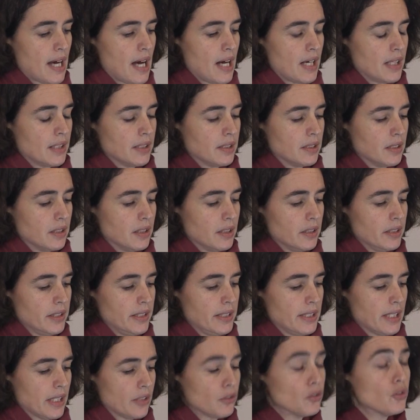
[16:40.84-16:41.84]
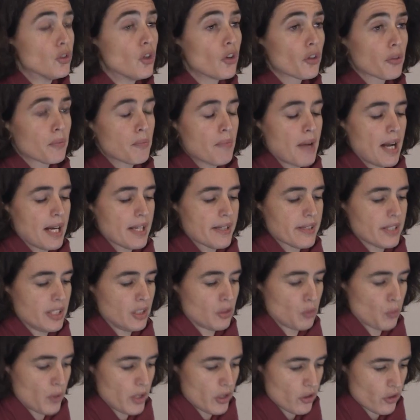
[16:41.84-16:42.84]
a normal
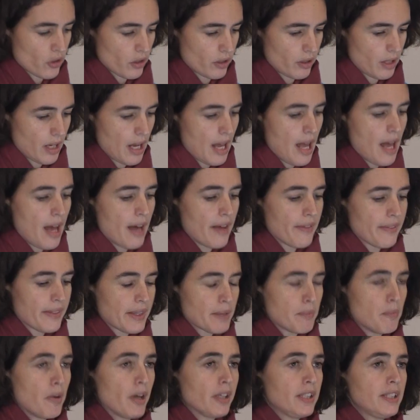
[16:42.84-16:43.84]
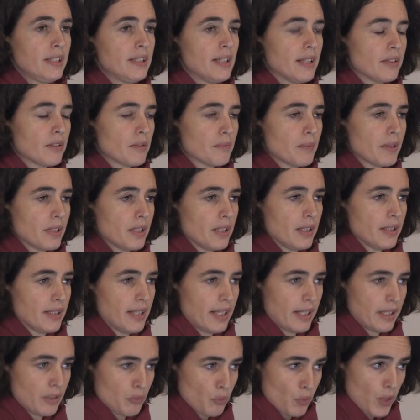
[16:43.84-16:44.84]
situation. And the body
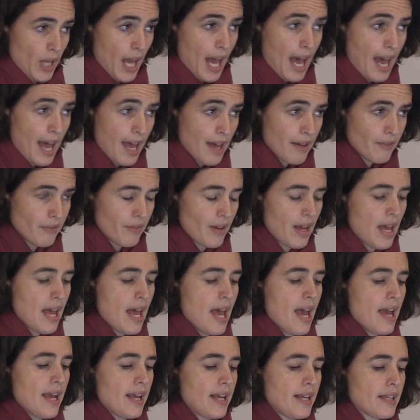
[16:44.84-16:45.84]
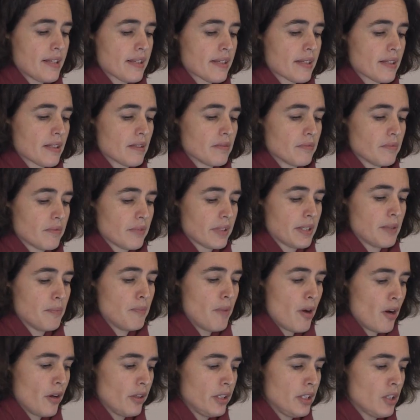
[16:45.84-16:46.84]
that we have is the
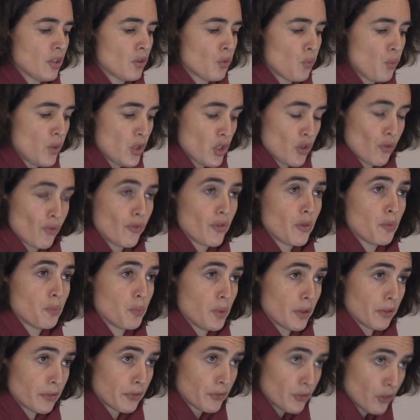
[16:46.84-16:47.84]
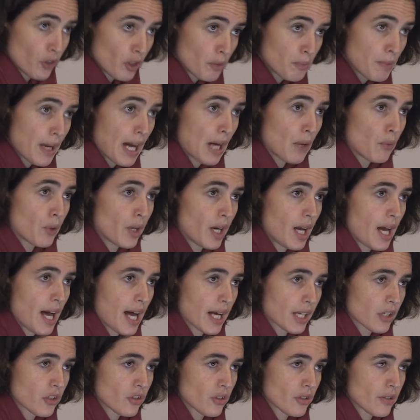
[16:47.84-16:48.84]
body on which we perform our
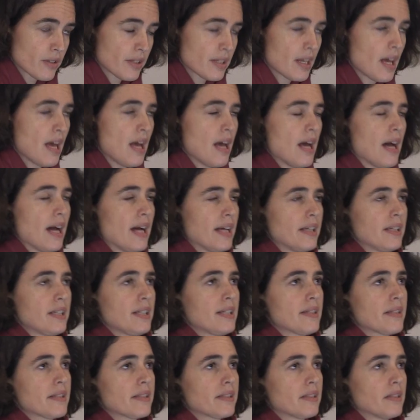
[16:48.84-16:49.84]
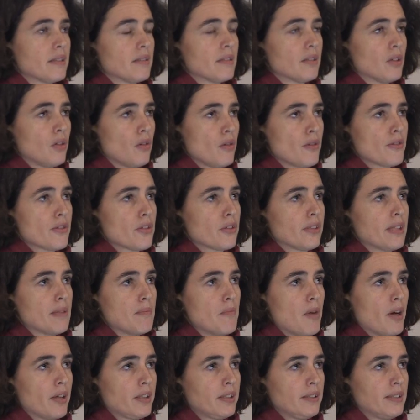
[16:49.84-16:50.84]
actions, and is also the
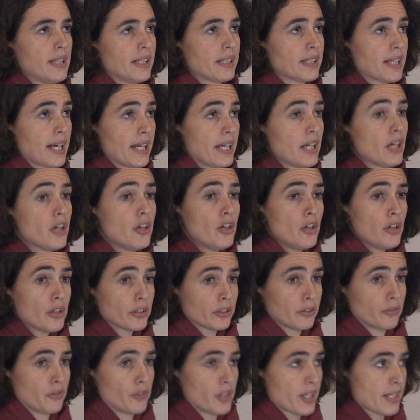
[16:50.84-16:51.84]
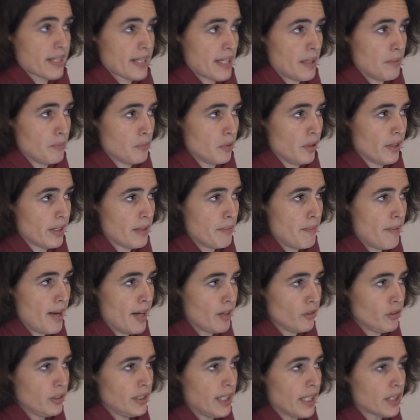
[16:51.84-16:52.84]
body that can hurt, for example, the
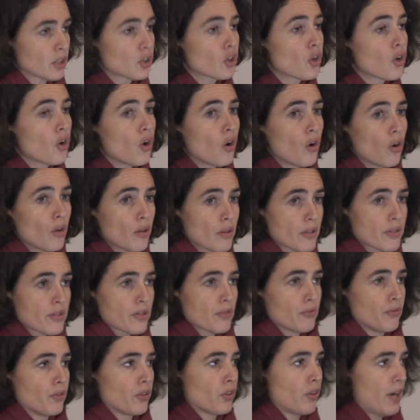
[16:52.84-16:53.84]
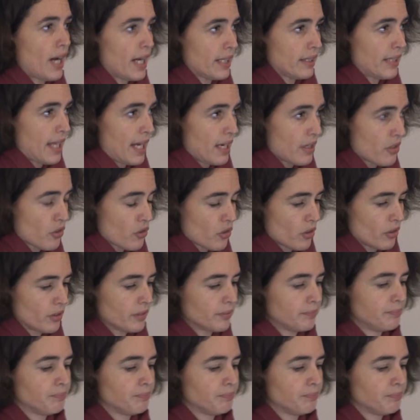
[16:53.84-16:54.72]
body that calls for attention.